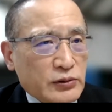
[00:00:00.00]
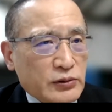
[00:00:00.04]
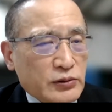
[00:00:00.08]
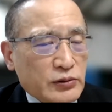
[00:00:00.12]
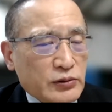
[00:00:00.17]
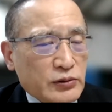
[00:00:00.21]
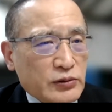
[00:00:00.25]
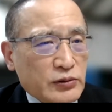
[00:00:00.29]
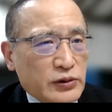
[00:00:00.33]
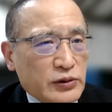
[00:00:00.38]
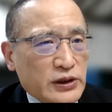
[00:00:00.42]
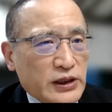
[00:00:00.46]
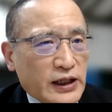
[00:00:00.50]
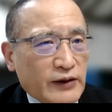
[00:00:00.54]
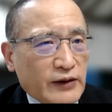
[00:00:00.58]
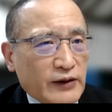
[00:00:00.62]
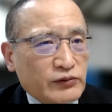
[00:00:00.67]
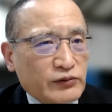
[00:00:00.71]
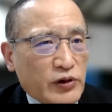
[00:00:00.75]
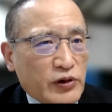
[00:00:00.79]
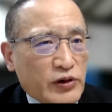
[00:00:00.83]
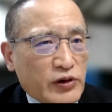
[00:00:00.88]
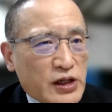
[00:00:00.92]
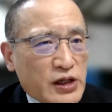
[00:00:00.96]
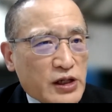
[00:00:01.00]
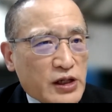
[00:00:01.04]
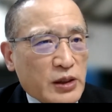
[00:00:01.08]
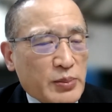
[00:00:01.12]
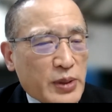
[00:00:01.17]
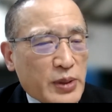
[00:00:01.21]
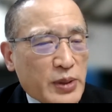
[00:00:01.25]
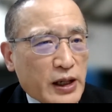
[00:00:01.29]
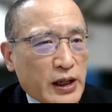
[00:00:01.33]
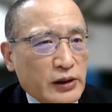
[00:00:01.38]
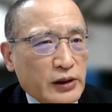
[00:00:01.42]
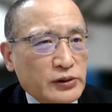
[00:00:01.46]
we have to think
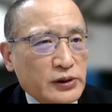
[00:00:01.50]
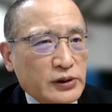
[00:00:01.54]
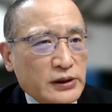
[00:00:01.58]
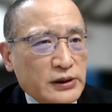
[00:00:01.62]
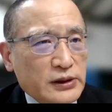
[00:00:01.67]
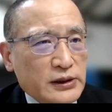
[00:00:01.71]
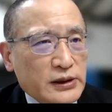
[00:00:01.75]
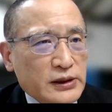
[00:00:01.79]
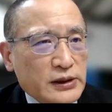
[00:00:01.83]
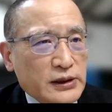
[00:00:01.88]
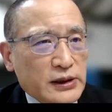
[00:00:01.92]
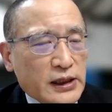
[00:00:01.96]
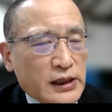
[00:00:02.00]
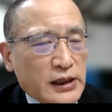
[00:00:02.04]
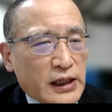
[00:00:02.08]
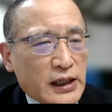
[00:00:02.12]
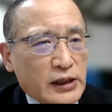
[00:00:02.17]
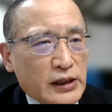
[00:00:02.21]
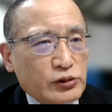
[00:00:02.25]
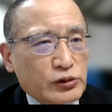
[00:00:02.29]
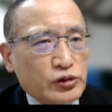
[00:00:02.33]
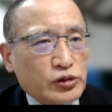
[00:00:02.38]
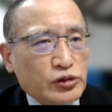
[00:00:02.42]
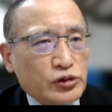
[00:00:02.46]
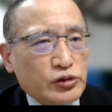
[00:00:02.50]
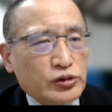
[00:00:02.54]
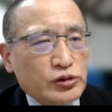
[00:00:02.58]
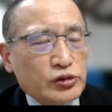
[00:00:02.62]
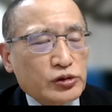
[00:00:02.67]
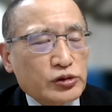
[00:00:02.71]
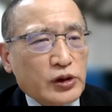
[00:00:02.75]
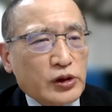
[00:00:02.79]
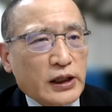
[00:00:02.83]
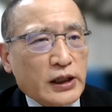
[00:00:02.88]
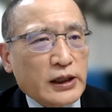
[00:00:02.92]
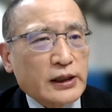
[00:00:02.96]
about how
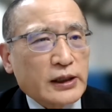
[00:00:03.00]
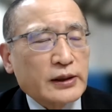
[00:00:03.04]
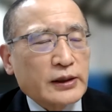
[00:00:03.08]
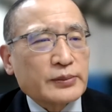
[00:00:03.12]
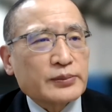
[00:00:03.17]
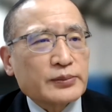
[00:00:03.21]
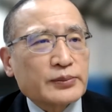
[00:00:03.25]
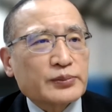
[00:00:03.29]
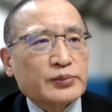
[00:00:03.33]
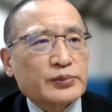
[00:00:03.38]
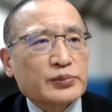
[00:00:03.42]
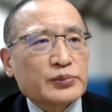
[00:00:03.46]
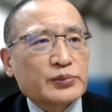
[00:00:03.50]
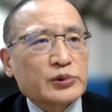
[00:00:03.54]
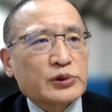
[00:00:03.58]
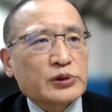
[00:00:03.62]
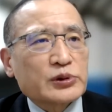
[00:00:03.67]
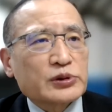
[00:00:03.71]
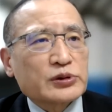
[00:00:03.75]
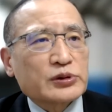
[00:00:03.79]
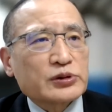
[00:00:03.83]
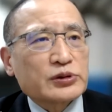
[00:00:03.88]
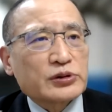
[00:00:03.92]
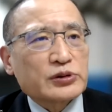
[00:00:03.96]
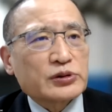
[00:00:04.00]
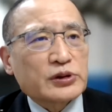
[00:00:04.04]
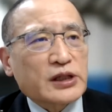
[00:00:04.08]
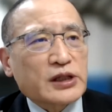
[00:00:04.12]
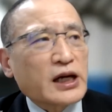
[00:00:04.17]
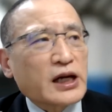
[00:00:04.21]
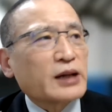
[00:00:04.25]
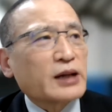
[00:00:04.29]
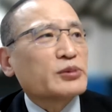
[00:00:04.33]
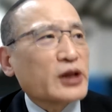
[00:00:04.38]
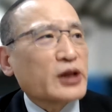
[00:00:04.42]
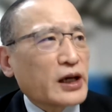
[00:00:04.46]
to, um, to
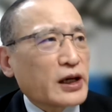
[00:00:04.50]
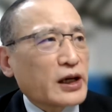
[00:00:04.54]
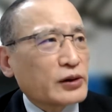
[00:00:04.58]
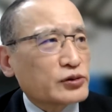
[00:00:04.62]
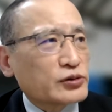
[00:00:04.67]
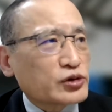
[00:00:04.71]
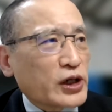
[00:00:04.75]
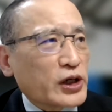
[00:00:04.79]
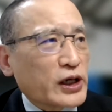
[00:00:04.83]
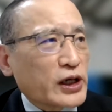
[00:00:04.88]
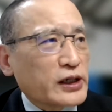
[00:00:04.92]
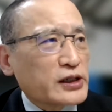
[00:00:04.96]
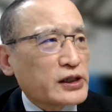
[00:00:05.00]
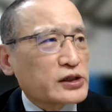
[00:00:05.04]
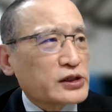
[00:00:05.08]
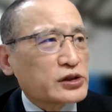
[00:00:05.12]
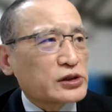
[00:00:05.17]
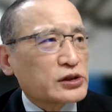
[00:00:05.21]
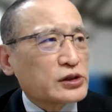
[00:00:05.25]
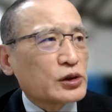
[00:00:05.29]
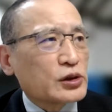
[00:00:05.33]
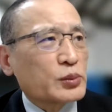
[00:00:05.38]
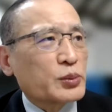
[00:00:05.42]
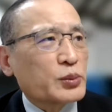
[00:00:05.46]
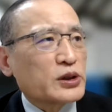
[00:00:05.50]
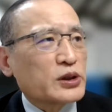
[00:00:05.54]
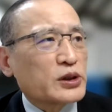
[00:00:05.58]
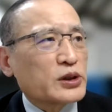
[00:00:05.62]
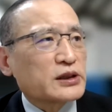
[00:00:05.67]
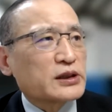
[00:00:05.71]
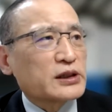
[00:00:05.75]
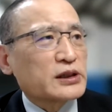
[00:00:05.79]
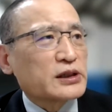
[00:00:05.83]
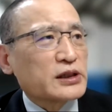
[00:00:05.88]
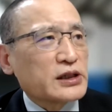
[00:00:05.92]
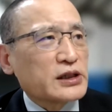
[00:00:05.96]
calm down Chinese
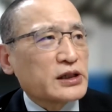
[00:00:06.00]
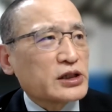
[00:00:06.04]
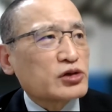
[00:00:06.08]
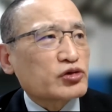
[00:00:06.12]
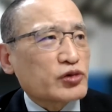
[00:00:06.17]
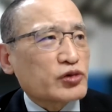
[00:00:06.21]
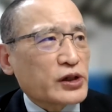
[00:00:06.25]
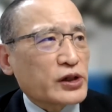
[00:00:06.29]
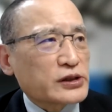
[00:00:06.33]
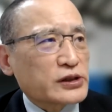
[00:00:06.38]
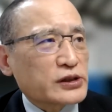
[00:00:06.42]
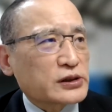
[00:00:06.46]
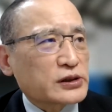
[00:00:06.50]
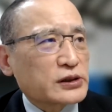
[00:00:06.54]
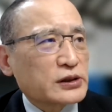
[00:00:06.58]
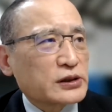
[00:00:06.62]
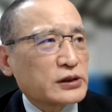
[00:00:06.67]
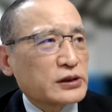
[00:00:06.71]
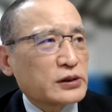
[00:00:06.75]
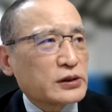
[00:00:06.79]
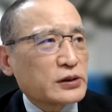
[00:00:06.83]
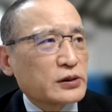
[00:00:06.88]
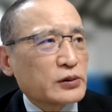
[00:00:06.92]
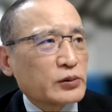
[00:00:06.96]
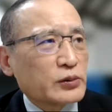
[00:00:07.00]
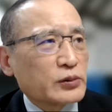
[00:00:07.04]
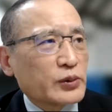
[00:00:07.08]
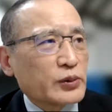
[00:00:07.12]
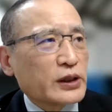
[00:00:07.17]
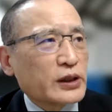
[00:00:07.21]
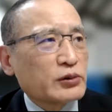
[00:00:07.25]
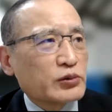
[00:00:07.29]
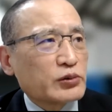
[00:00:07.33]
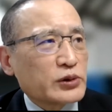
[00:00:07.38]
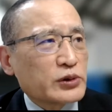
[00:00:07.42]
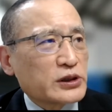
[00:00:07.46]
geopolitical interest
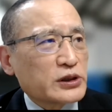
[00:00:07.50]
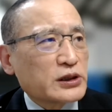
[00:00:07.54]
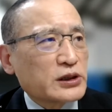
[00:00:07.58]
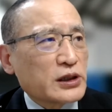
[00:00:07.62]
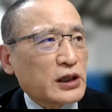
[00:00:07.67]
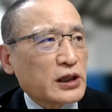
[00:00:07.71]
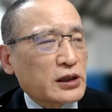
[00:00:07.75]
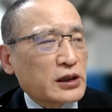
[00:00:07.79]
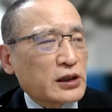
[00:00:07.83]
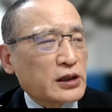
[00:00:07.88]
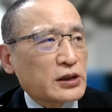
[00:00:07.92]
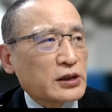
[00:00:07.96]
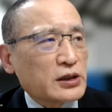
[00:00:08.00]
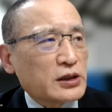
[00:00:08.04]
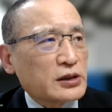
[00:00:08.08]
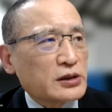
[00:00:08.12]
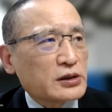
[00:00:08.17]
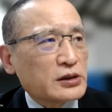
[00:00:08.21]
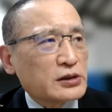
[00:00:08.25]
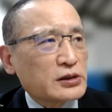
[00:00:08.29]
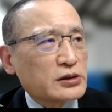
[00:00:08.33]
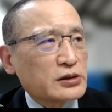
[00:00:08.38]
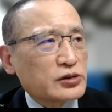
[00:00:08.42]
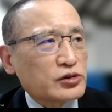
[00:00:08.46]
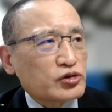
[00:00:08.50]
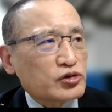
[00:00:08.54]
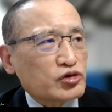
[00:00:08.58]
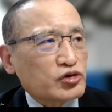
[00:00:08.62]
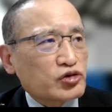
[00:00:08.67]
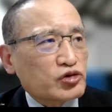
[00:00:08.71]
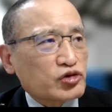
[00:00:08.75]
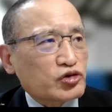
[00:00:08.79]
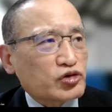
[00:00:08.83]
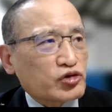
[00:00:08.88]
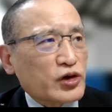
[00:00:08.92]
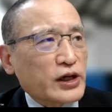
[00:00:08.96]
when we are
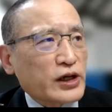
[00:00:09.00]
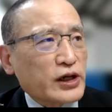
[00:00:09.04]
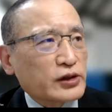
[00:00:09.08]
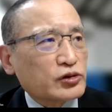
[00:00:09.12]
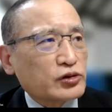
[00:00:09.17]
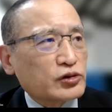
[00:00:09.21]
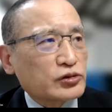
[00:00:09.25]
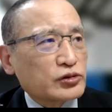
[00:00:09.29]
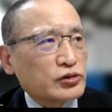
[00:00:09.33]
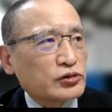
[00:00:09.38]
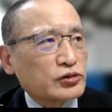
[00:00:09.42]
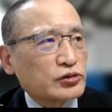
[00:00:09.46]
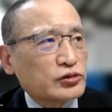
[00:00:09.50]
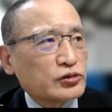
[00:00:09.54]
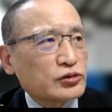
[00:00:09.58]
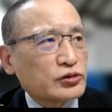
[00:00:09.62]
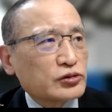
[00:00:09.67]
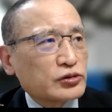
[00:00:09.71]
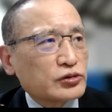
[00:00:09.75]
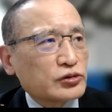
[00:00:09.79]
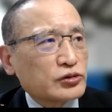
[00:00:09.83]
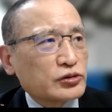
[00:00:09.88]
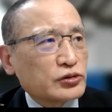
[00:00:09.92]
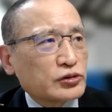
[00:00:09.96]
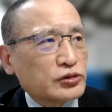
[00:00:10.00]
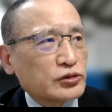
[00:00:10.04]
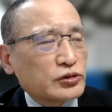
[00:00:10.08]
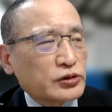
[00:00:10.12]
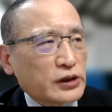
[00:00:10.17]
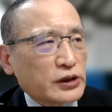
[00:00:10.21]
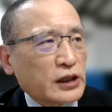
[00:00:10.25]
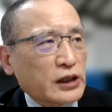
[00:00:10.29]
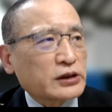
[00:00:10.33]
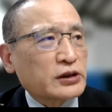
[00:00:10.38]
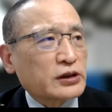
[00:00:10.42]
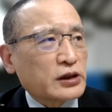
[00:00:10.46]
trying to
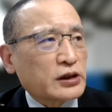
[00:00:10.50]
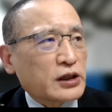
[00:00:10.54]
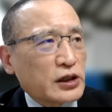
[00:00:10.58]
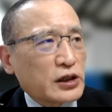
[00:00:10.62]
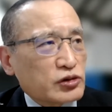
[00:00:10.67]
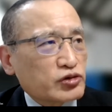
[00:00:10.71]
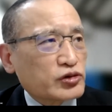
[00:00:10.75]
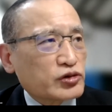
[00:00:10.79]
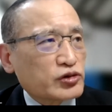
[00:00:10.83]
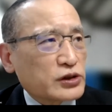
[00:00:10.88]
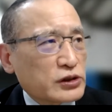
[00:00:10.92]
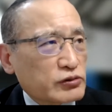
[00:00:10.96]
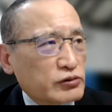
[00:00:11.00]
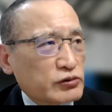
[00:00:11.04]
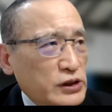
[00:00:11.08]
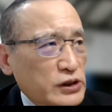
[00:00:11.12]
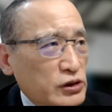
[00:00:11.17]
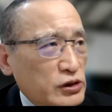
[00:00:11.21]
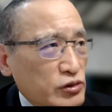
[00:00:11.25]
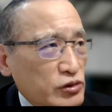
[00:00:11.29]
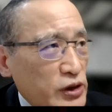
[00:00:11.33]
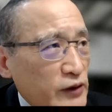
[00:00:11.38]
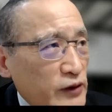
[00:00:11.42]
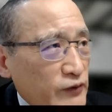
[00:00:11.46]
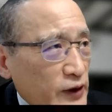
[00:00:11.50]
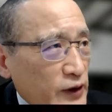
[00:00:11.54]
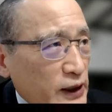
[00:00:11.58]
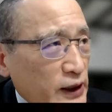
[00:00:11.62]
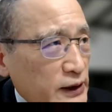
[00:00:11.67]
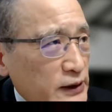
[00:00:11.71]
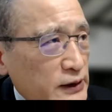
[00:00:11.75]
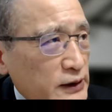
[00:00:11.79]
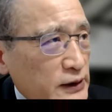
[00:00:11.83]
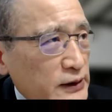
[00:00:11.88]
get the country reunified.